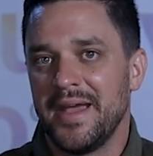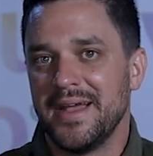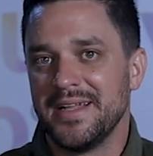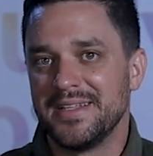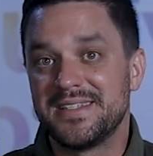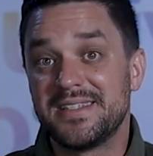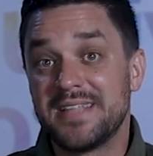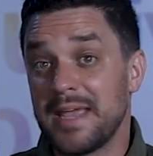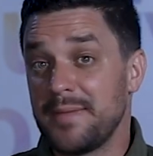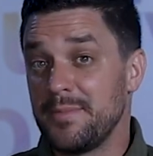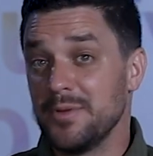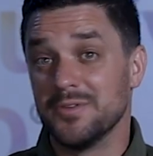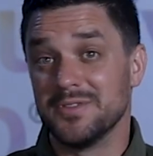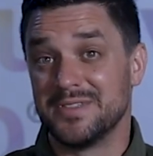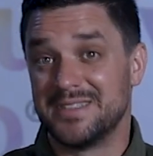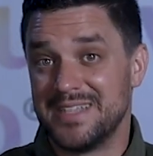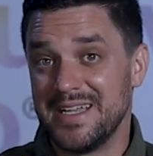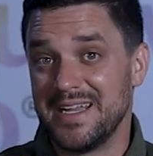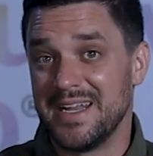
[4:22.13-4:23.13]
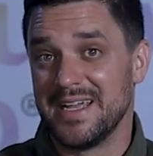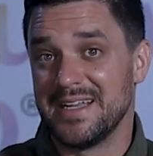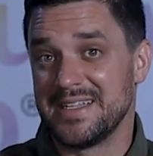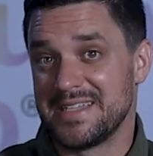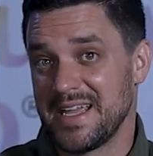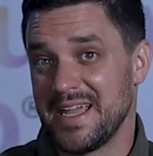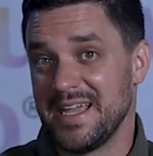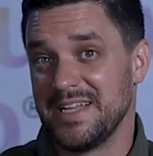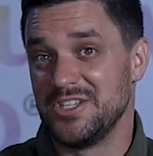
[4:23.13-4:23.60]
And Samuel did
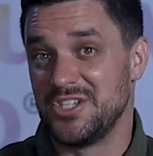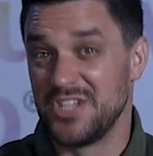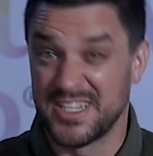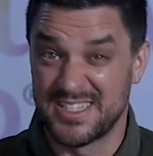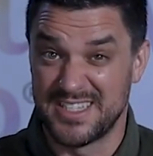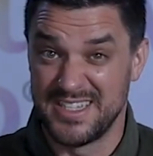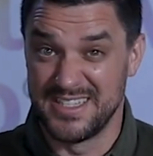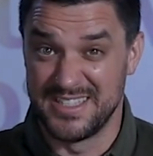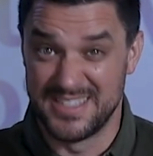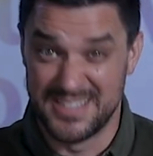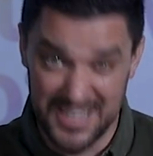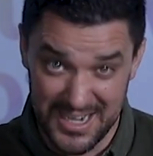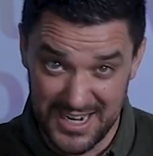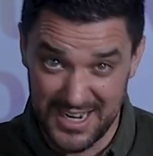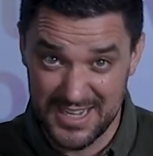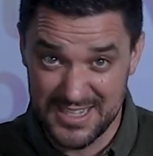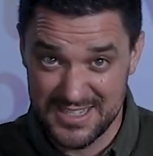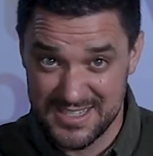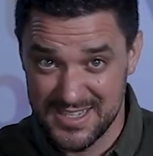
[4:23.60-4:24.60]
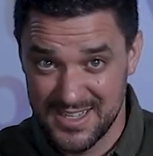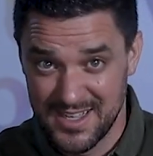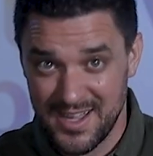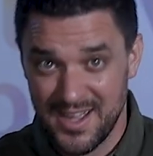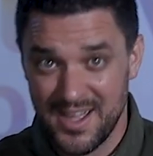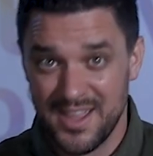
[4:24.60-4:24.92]
it, and Jesse did it.